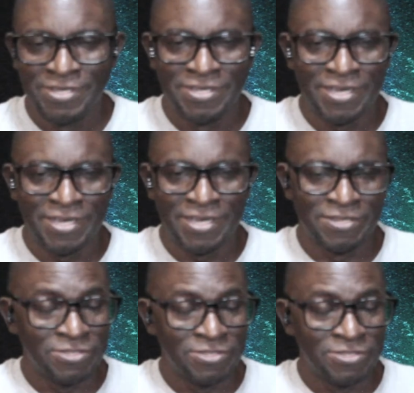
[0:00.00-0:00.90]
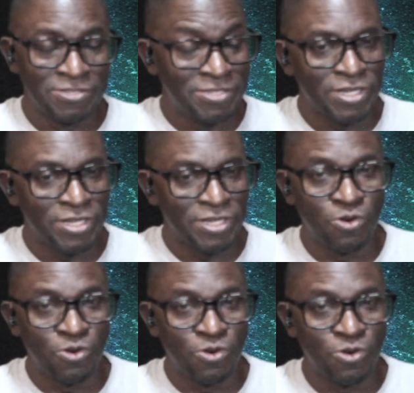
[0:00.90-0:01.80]
And just to let you
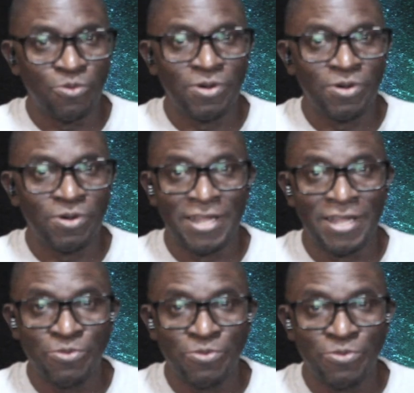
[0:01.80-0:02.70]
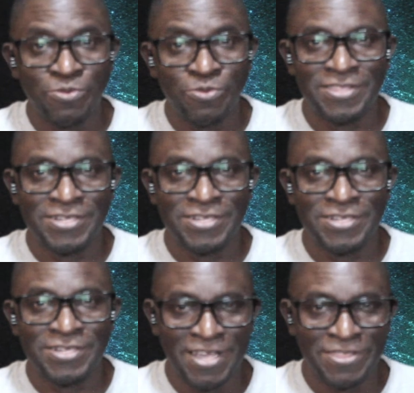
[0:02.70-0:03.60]
know, I love you and there's
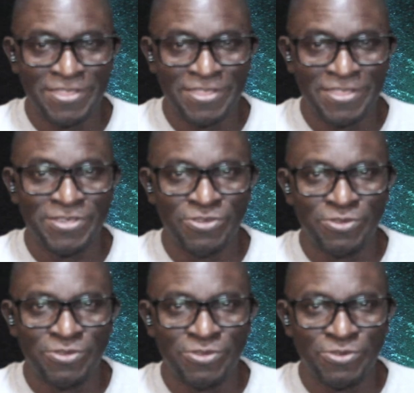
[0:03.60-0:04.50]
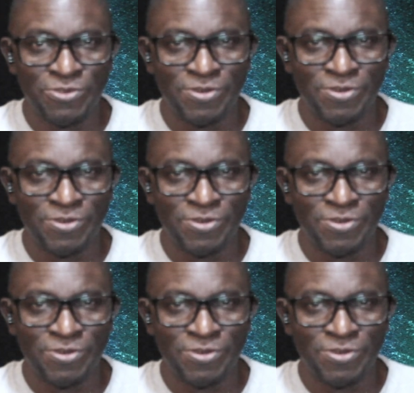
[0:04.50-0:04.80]
nothing you can do.